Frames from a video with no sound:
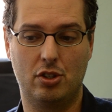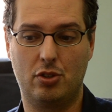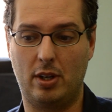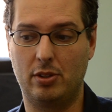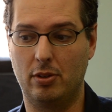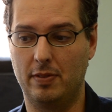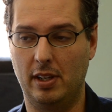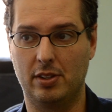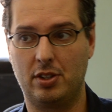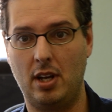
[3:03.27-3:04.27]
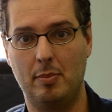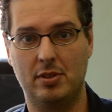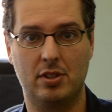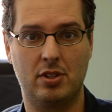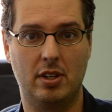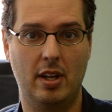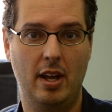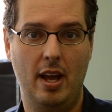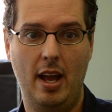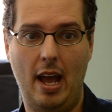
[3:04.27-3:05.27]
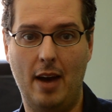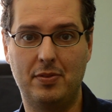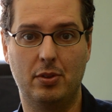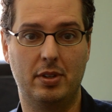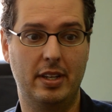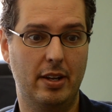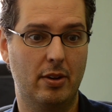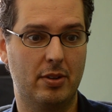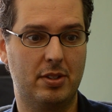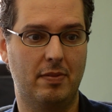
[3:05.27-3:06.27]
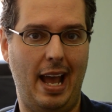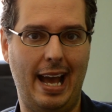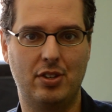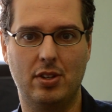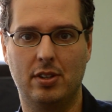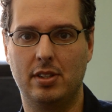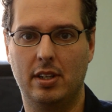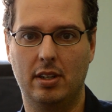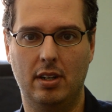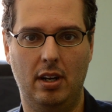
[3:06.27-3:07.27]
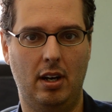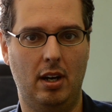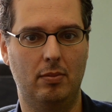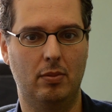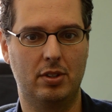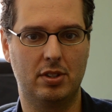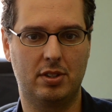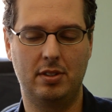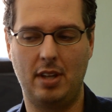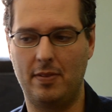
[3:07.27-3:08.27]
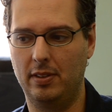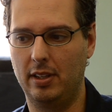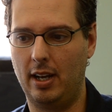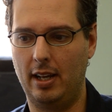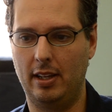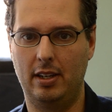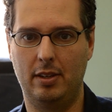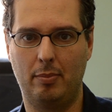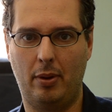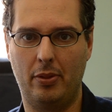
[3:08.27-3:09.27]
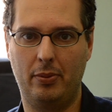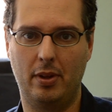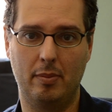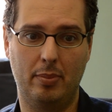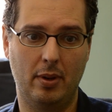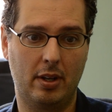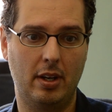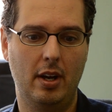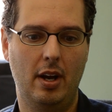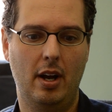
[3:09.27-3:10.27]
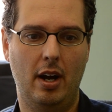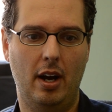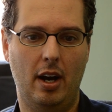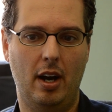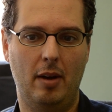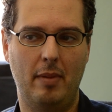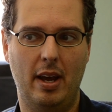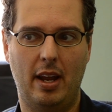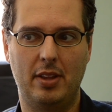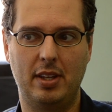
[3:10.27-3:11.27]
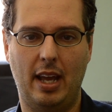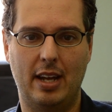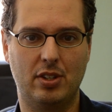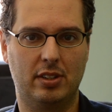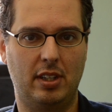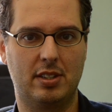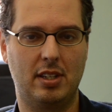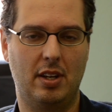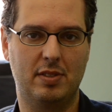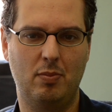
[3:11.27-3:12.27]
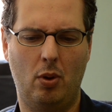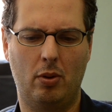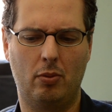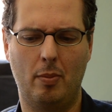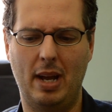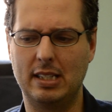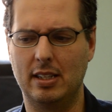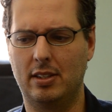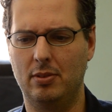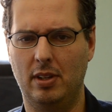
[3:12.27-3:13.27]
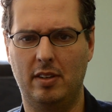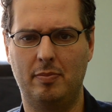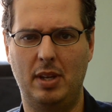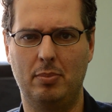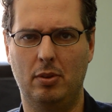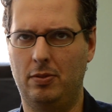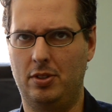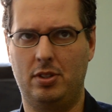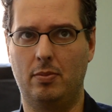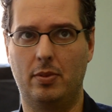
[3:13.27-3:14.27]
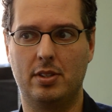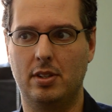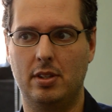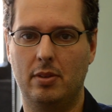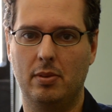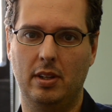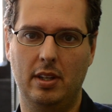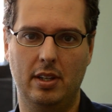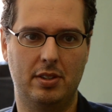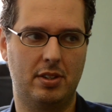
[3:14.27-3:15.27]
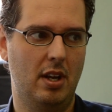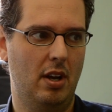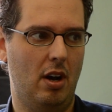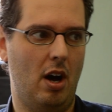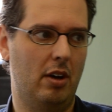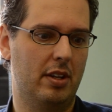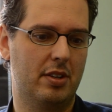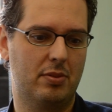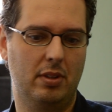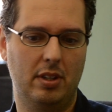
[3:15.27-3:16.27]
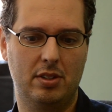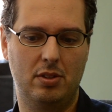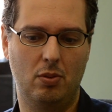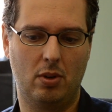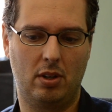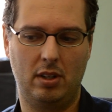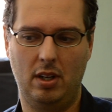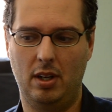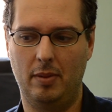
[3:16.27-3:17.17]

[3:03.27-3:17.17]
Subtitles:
instructor of English composition after years of adjuncting, which is definitely highlighted in part 3 of the book. And I think adjuncting sounds more romantic to a lot of people for some reason than it really is. All it is really is you work